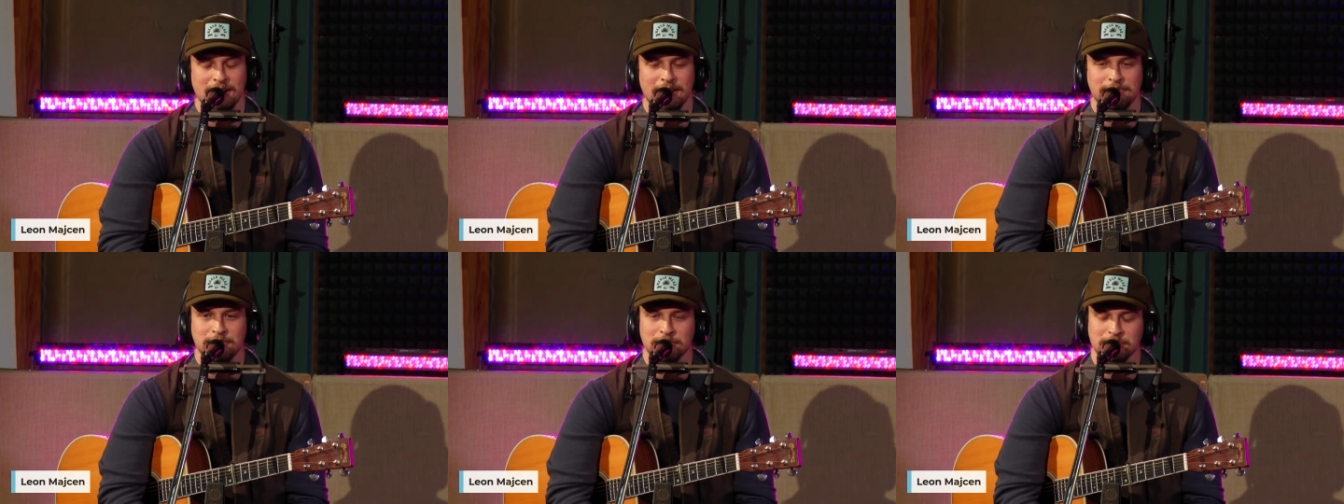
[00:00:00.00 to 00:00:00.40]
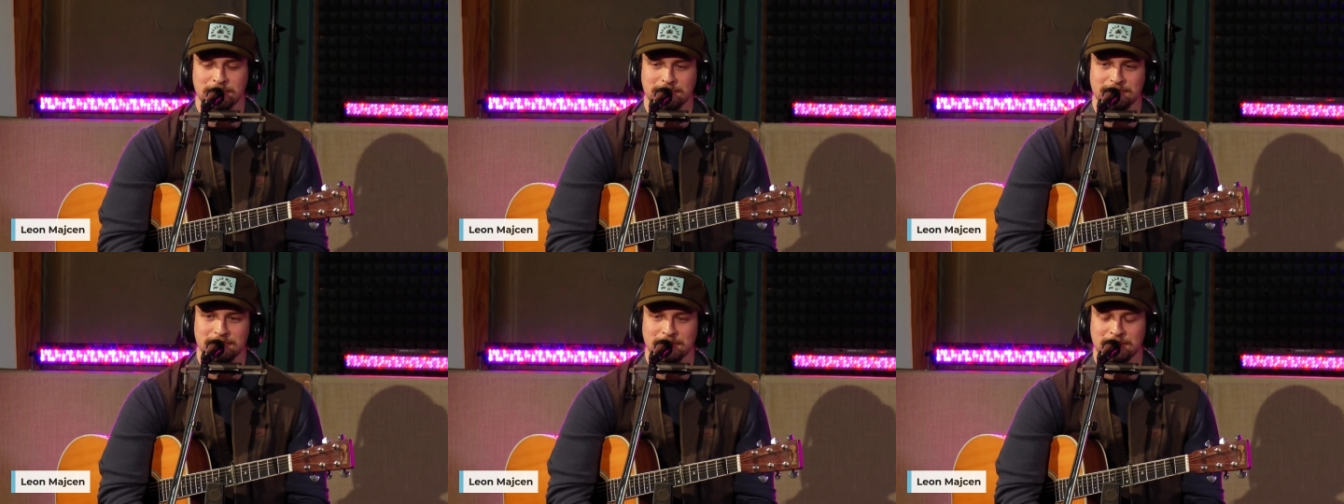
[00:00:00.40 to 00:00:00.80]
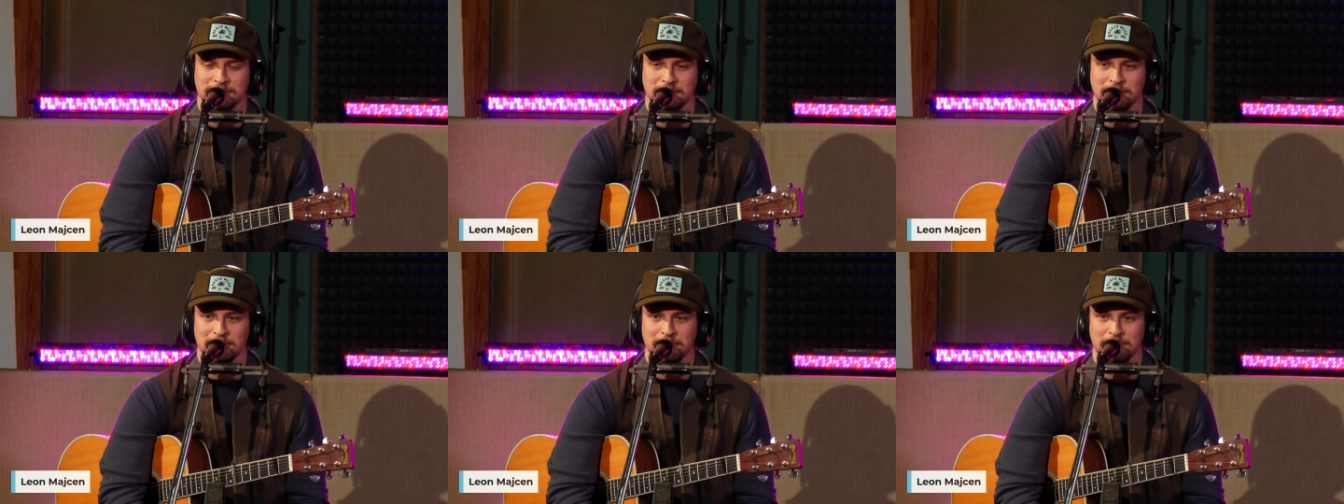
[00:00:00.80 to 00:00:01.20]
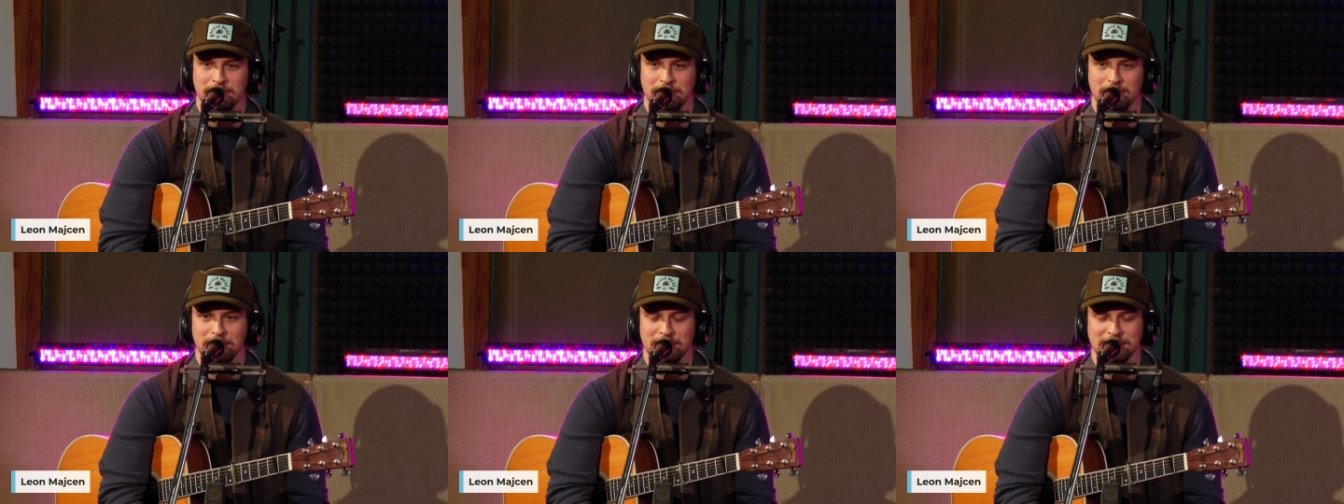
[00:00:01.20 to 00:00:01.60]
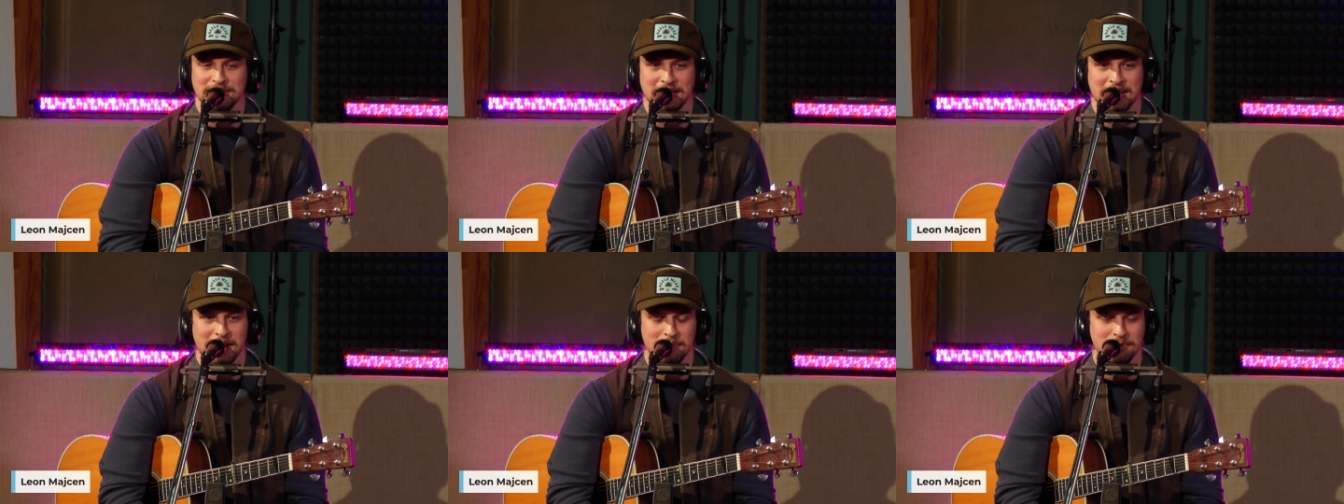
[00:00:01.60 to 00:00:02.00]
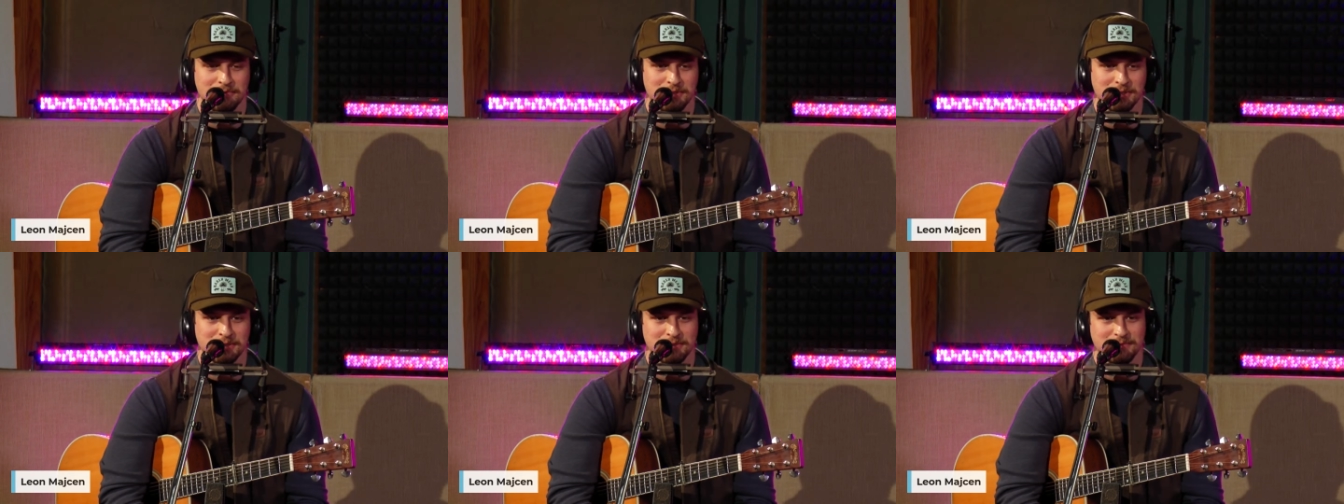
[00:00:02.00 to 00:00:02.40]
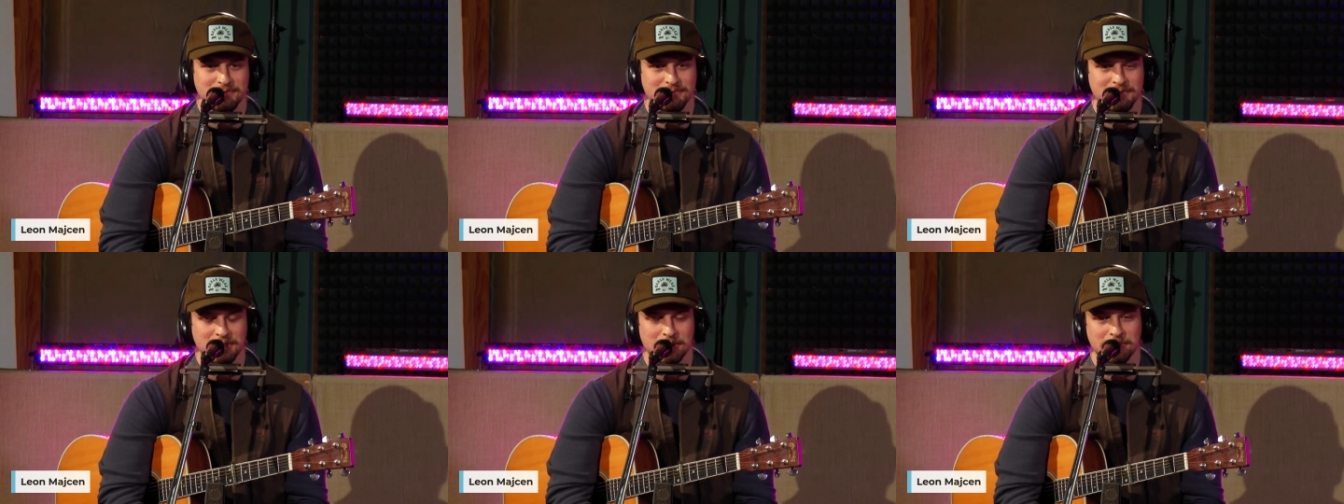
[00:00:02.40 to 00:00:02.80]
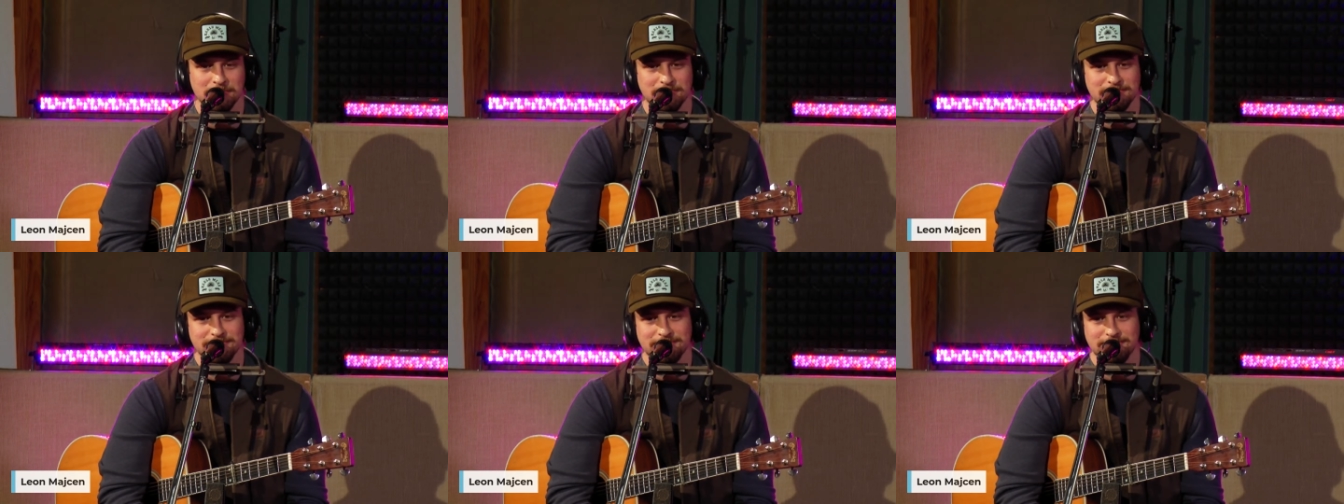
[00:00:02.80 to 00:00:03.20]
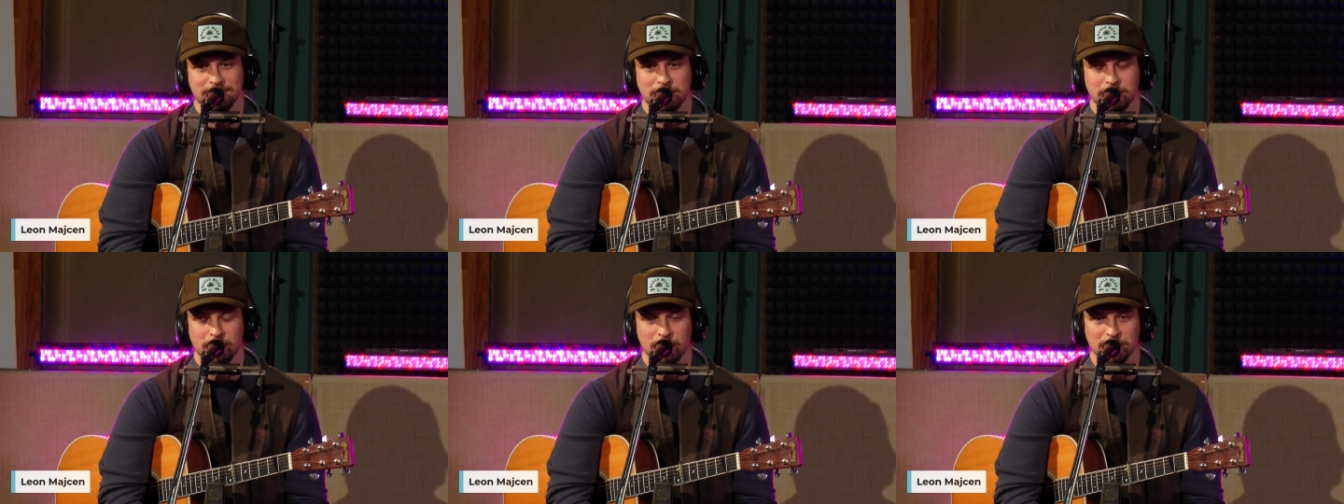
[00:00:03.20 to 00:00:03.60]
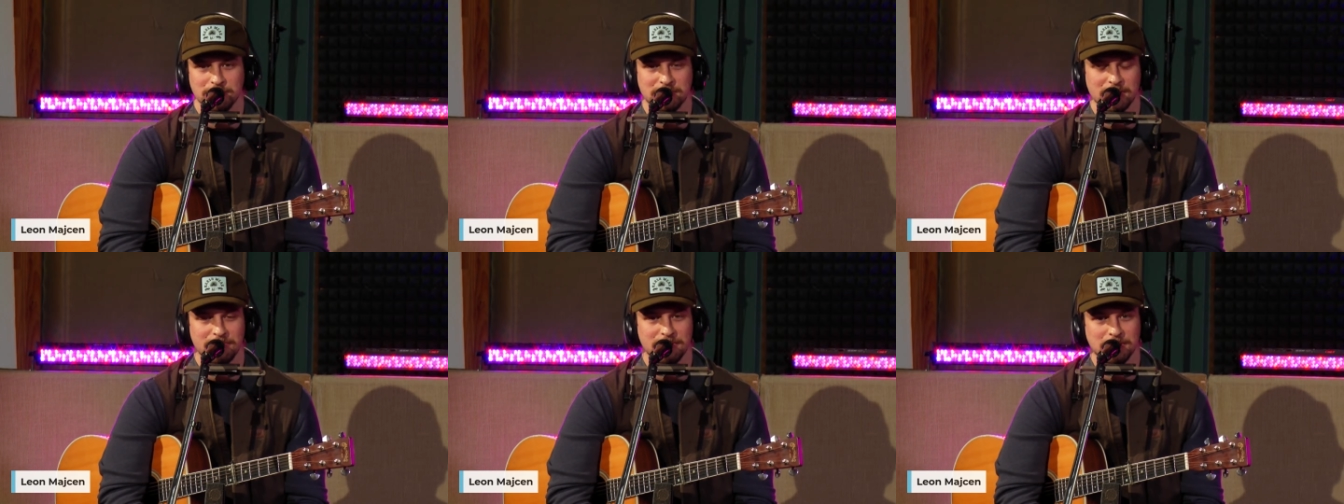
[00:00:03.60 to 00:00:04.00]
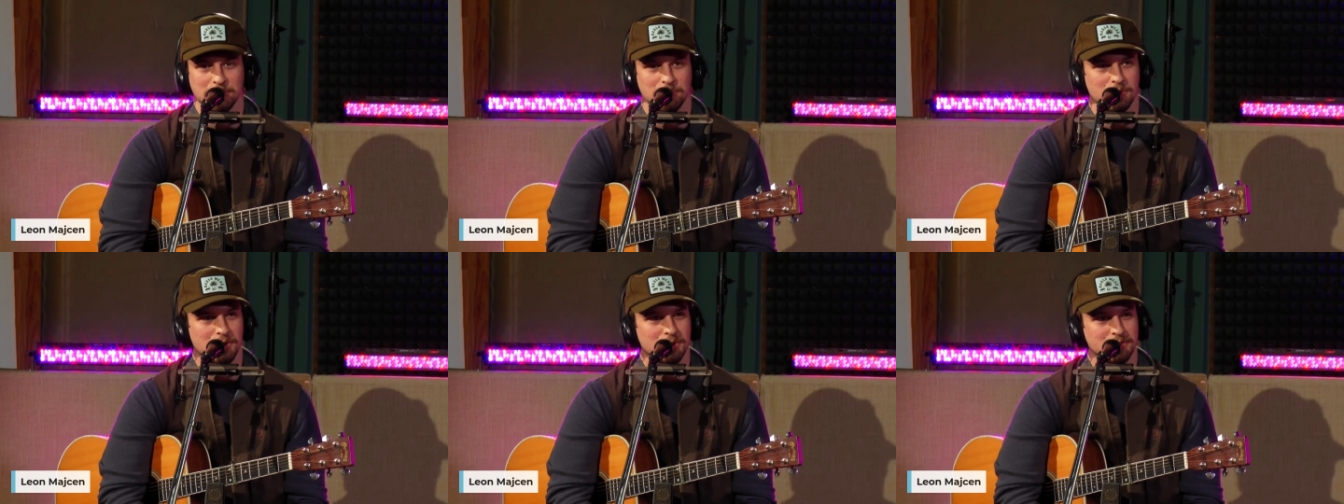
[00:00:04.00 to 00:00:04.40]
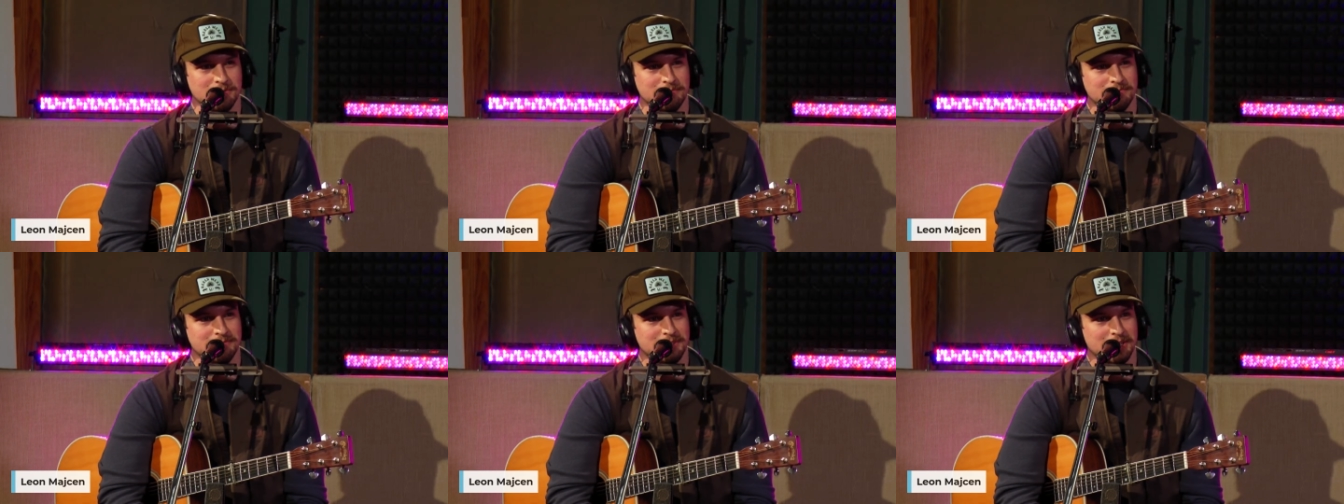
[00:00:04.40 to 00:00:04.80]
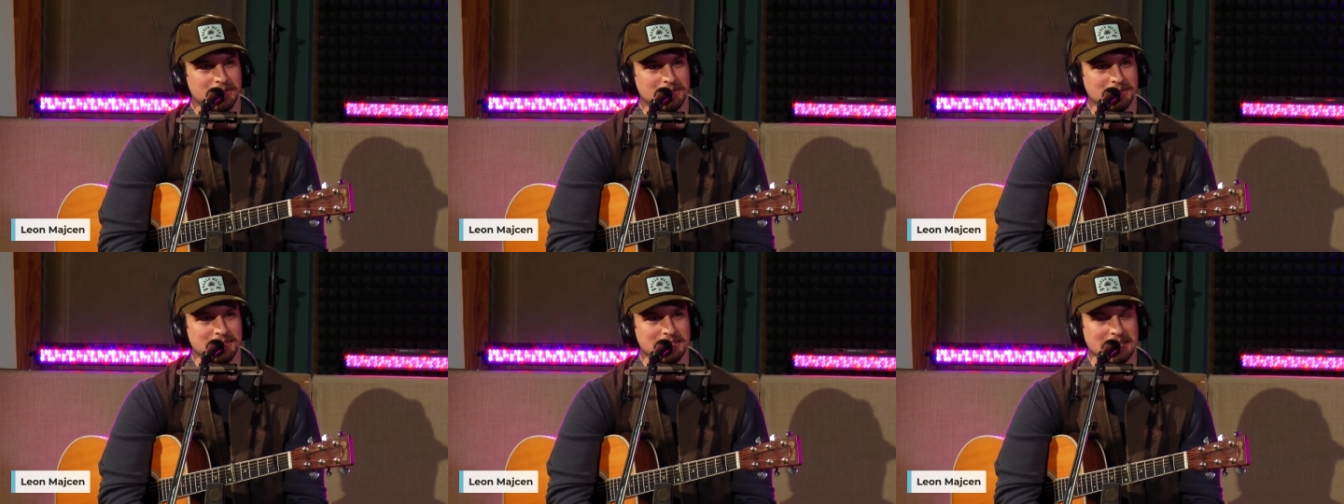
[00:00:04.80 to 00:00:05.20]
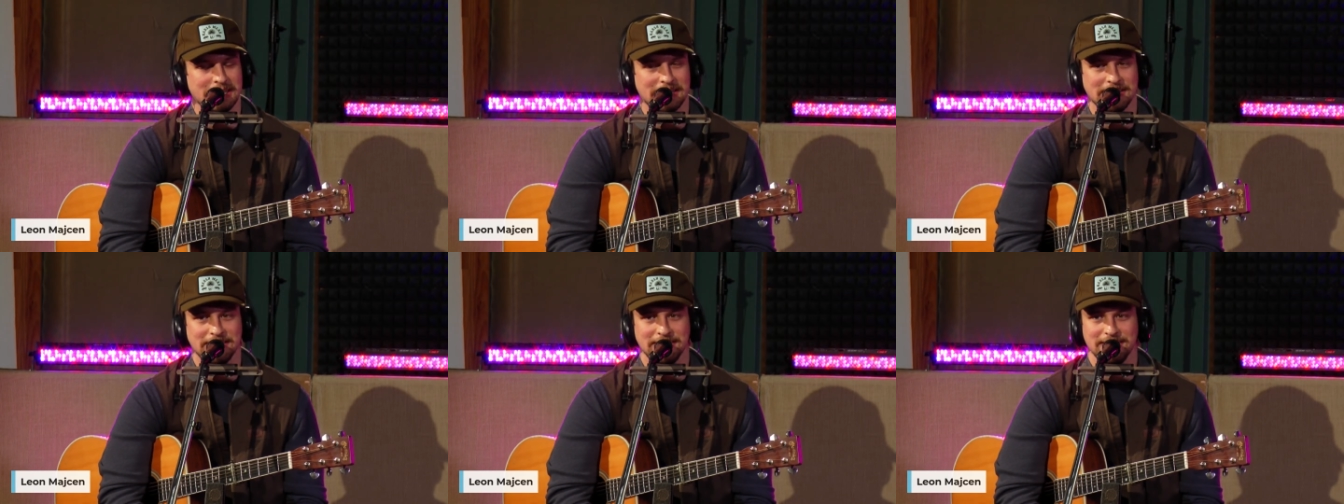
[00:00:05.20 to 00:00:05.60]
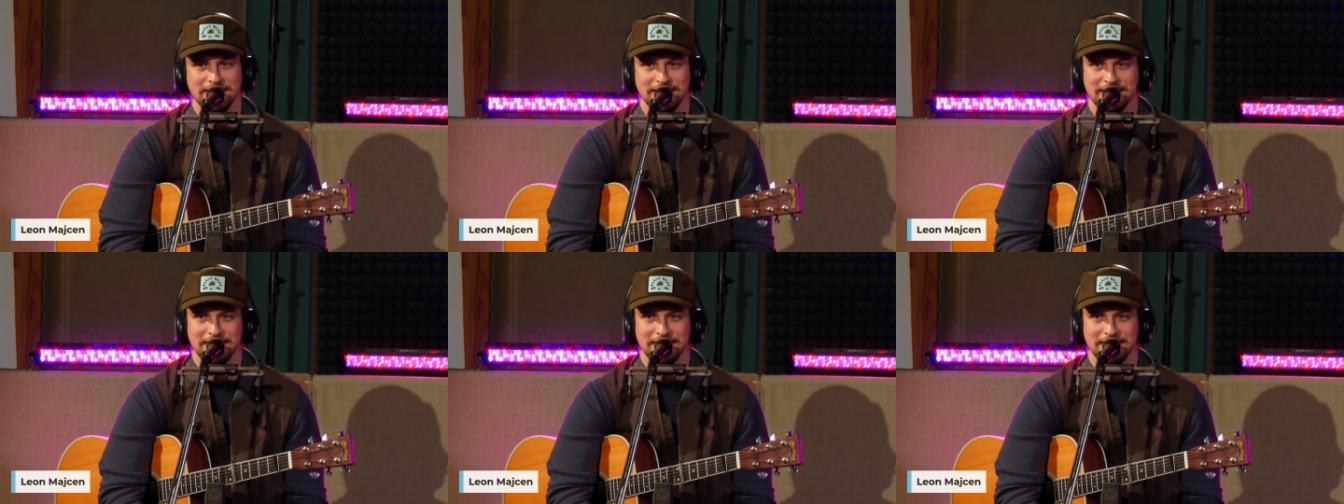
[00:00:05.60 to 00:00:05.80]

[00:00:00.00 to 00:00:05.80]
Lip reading: After a certain bit of time of just, throwing stuff at the wall and nothing sticking,